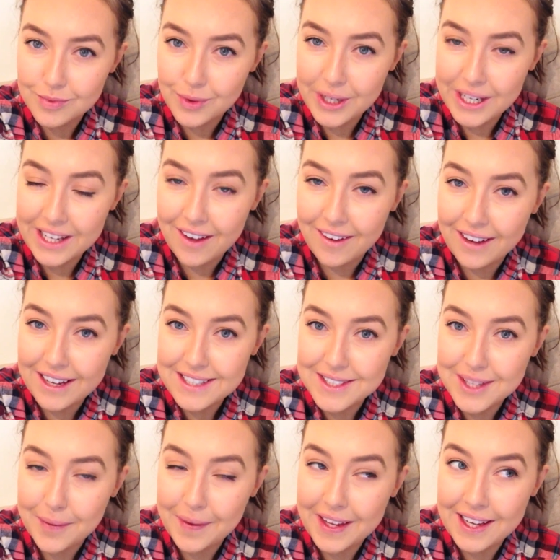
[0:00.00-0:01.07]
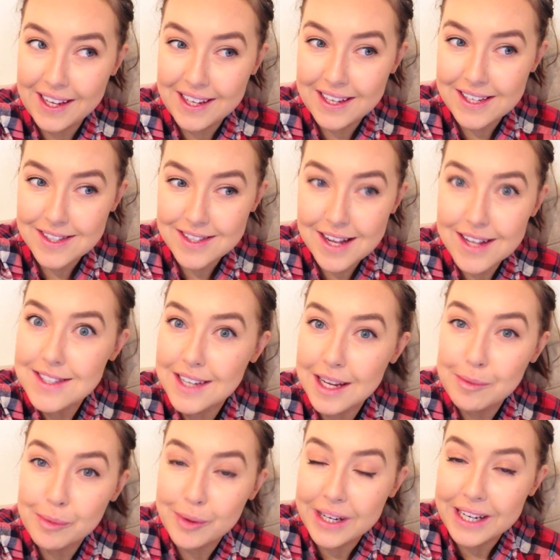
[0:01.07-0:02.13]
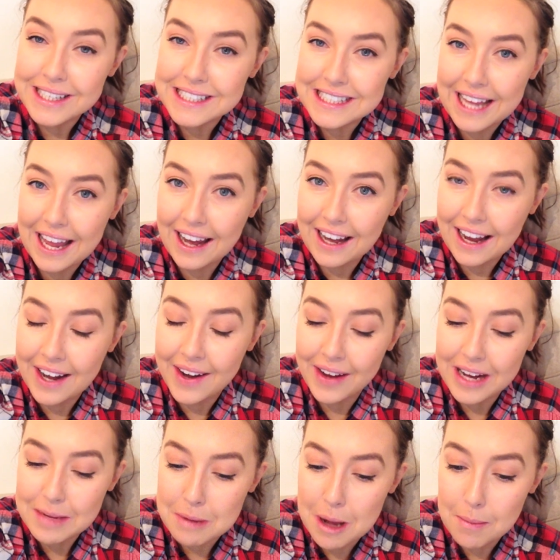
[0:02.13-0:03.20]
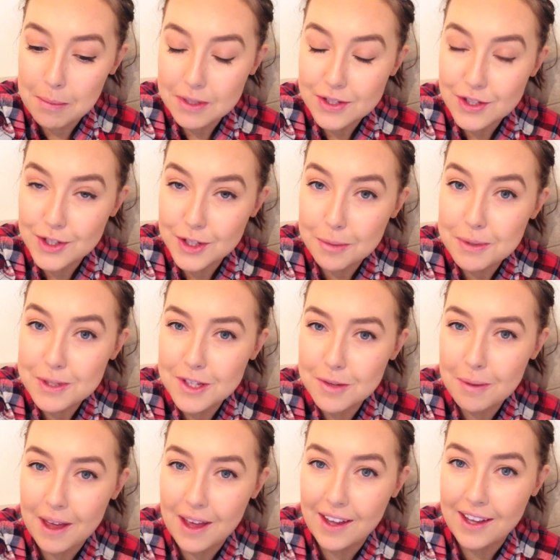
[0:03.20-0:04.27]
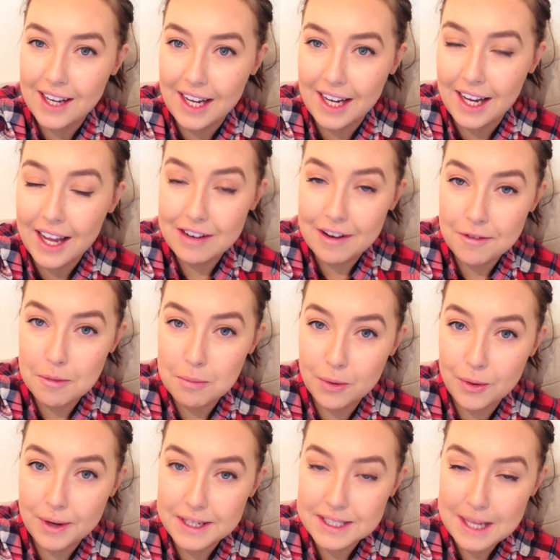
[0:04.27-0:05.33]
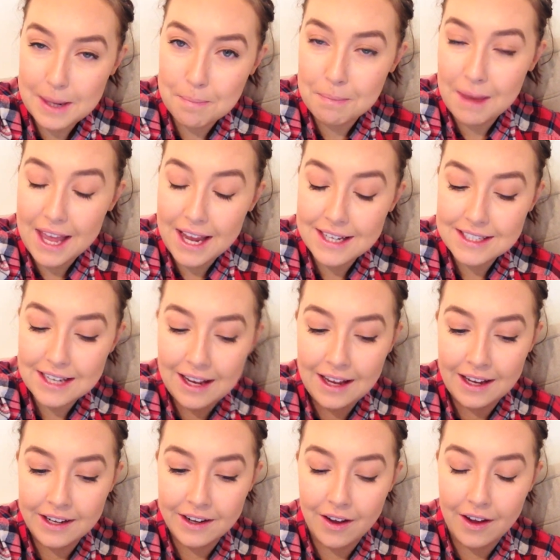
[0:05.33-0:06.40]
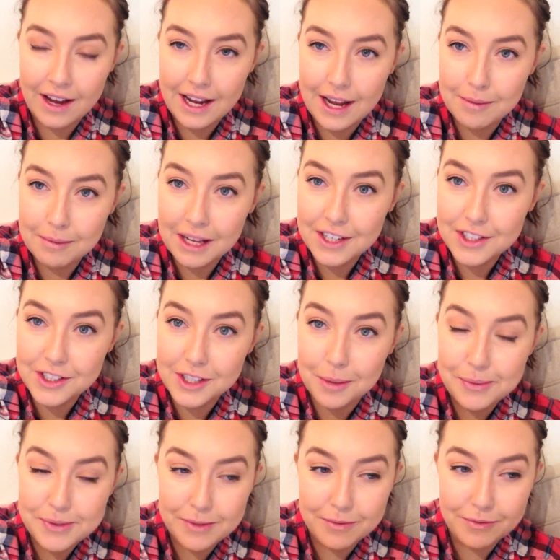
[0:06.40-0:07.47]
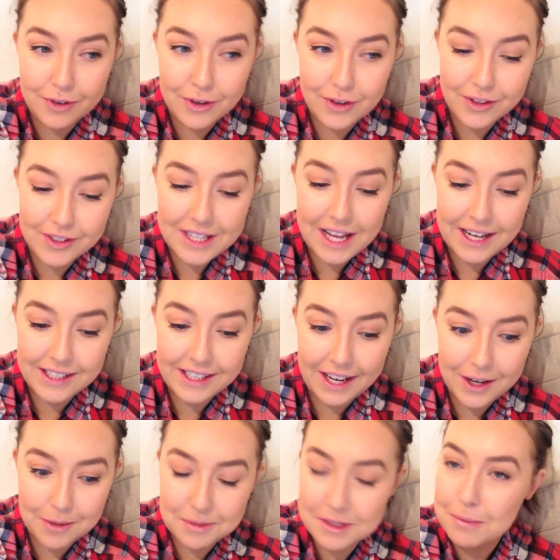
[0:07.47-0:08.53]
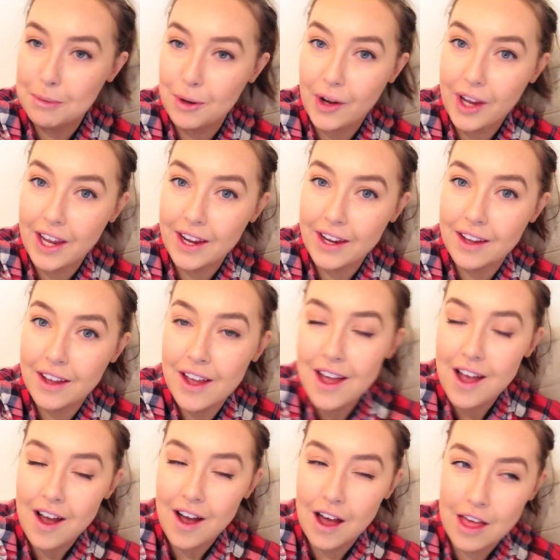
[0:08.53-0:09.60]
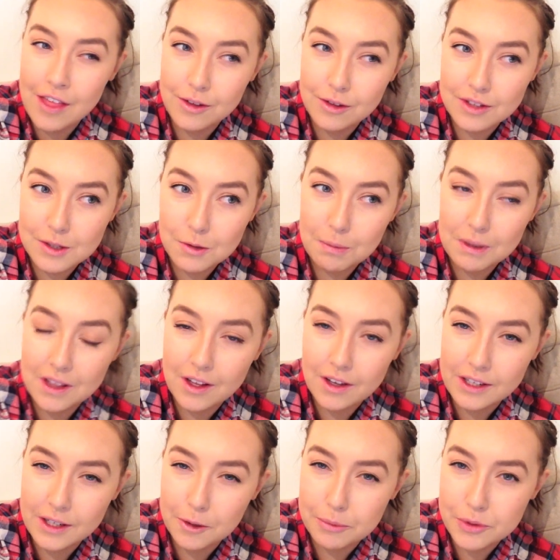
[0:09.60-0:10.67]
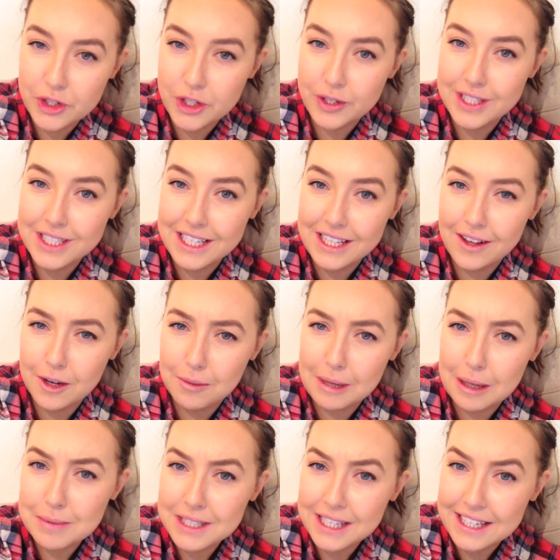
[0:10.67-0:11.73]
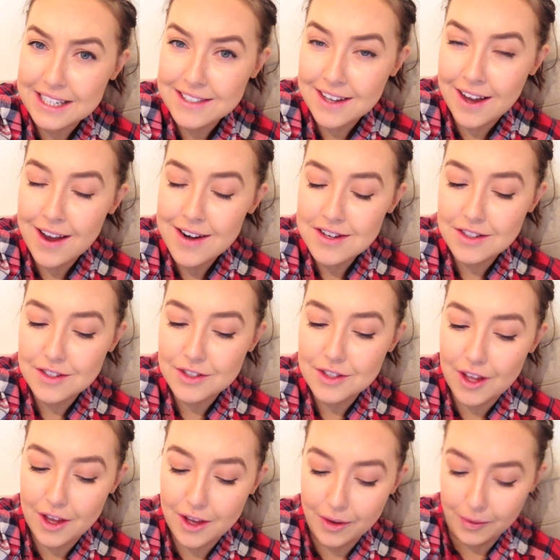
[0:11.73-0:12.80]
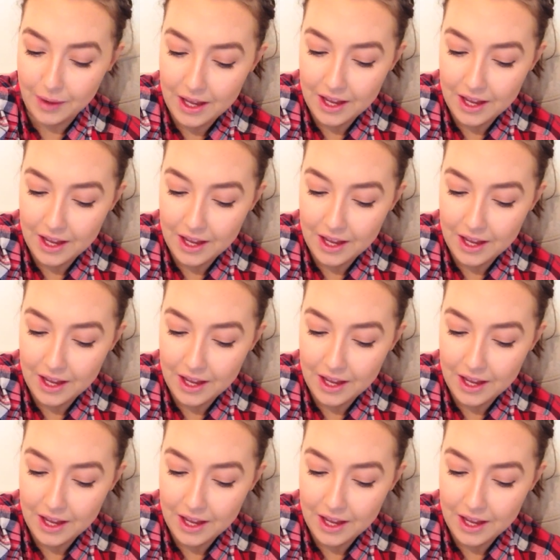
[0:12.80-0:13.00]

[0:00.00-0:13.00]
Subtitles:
Morning guys, so it is Saturday morning today and I am up super early. Left the boys in bed and I am catching up with some vlogs and getting on with some vlogging. I thought this would be the only opportunity that I'd be able to get it done, so I